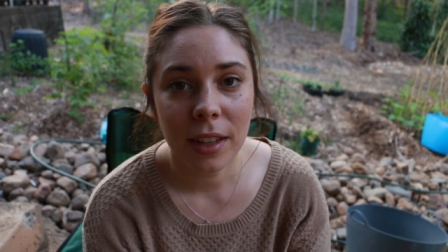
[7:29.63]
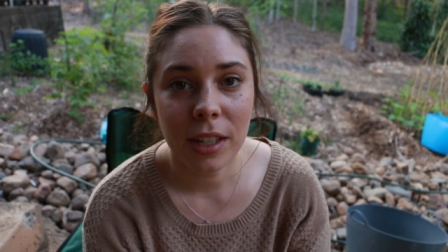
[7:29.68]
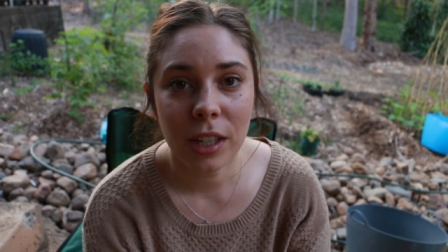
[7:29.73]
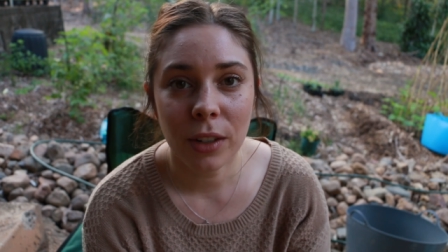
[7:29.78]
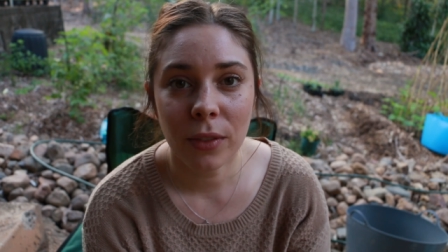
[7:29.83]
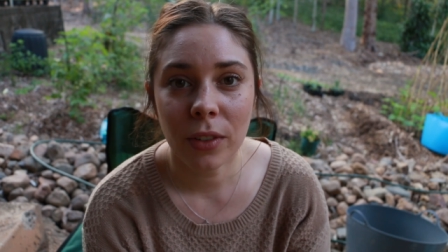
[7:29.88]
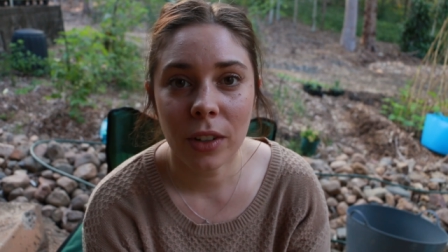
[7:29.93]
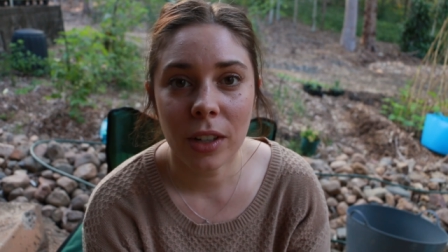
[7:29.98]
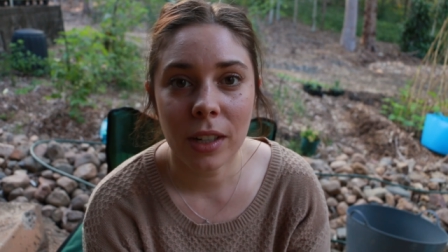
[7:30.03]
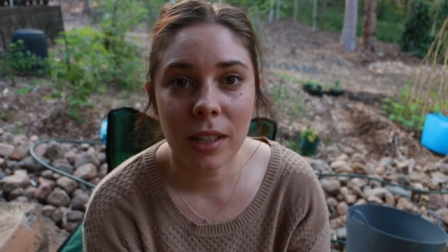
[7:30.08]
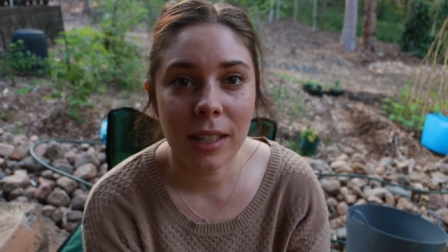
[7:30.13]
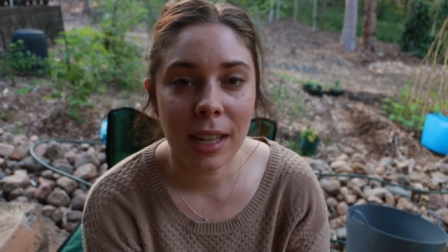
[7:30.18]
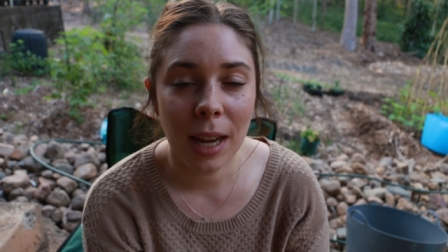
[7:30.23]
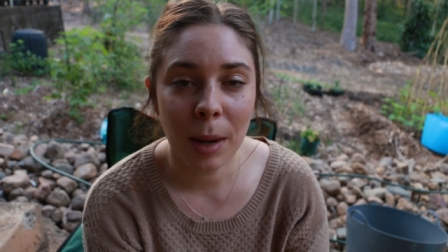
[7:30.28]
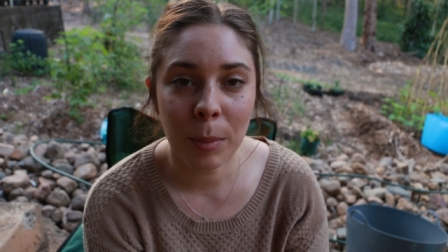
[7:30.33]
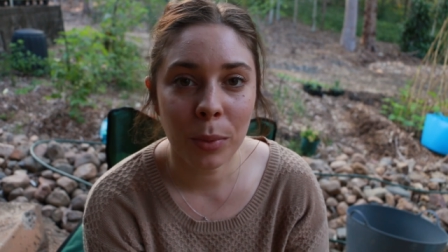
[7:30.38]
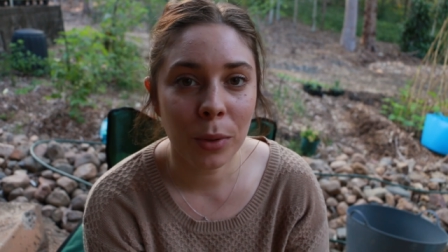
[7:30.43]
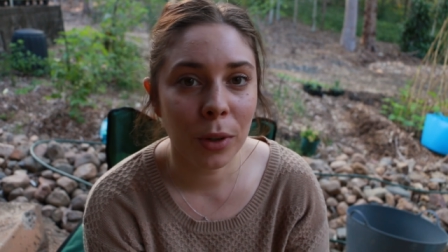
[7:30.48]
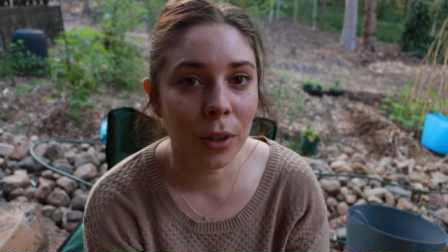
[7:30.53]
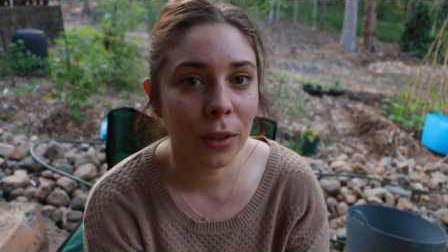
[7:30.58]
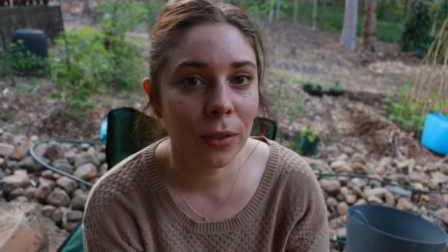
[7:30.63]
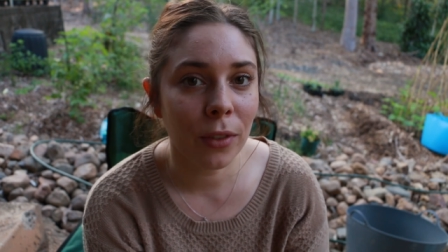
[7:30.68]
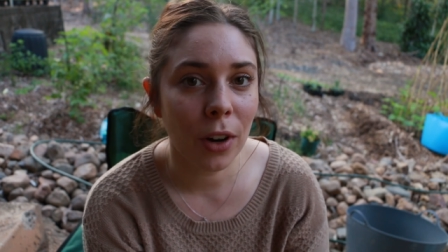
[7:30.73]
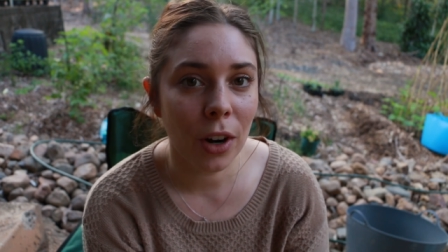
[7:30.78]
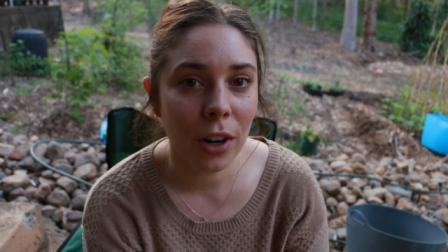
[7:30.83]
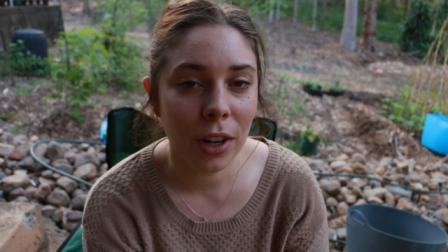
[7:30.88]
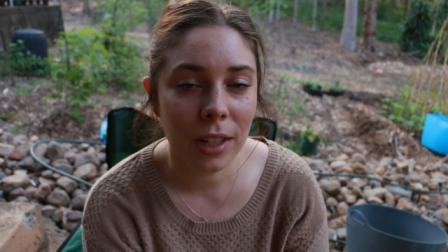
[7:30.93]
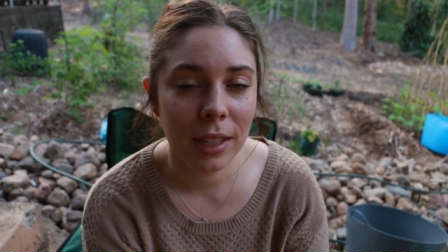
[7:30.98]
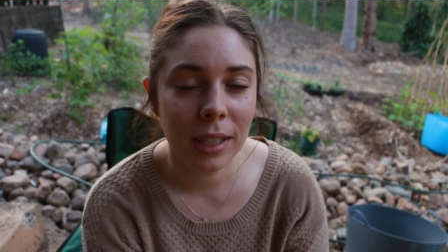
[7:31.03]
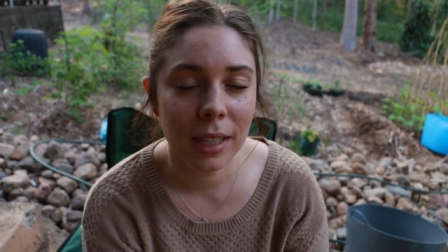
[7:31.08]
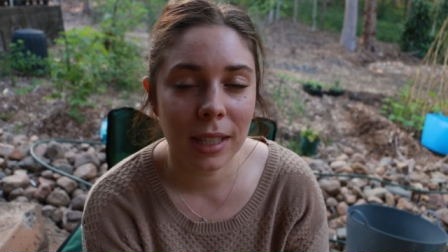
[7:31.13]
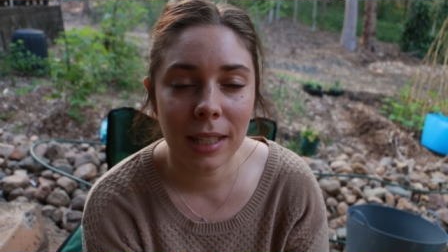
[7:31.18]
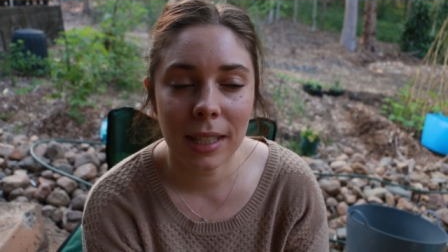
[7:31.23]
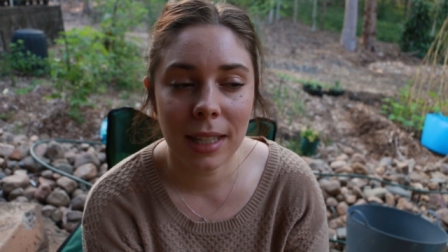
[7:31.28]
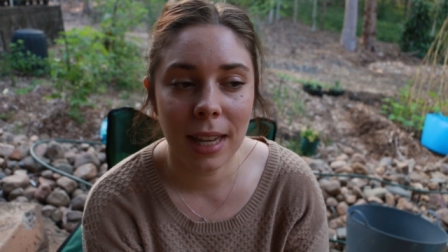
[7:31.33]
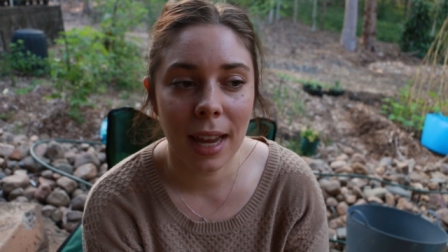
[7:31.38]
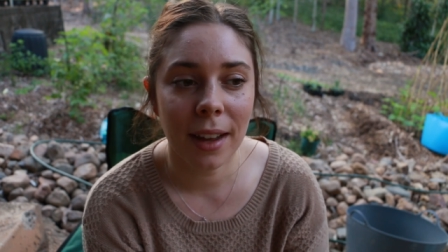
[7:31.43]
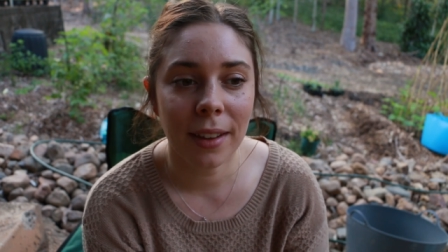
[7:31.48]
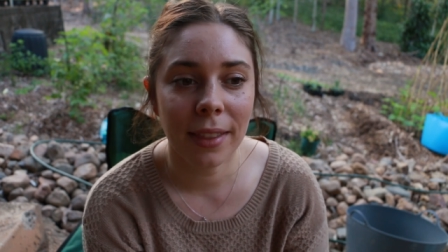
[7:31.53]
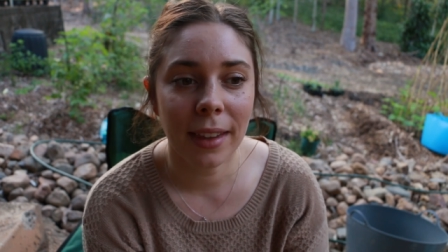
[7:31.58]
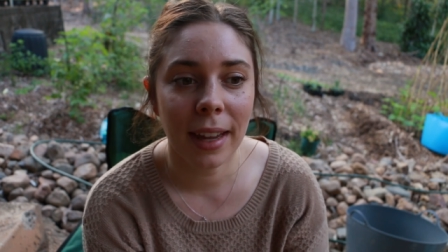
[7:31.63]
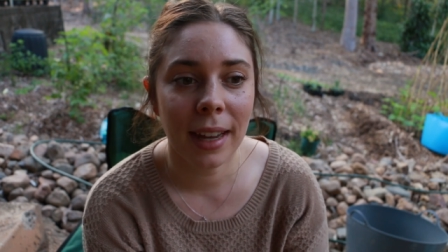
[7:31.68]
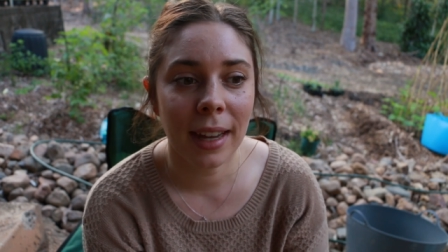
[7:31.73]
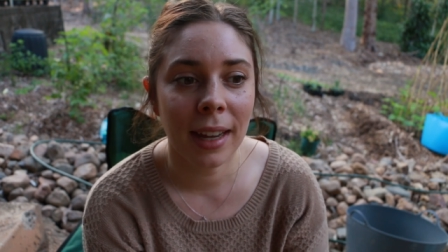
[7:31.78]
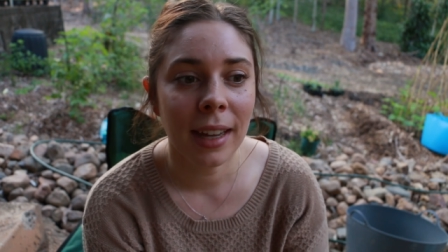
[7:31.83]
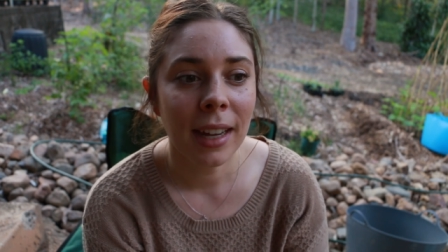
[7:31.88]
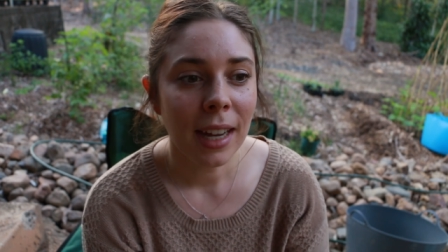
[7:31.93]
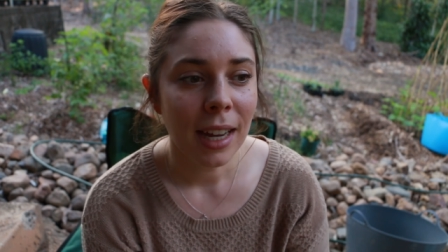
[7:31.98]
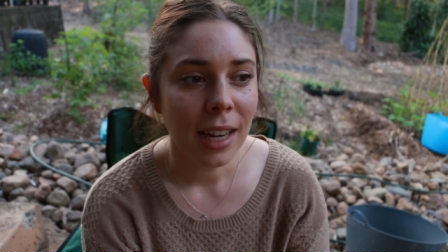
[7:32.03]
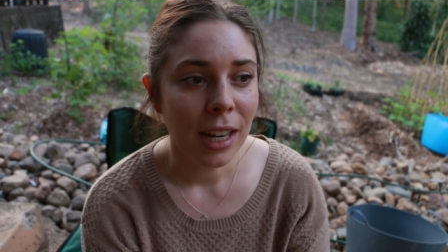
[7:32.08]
The different temperate forests down there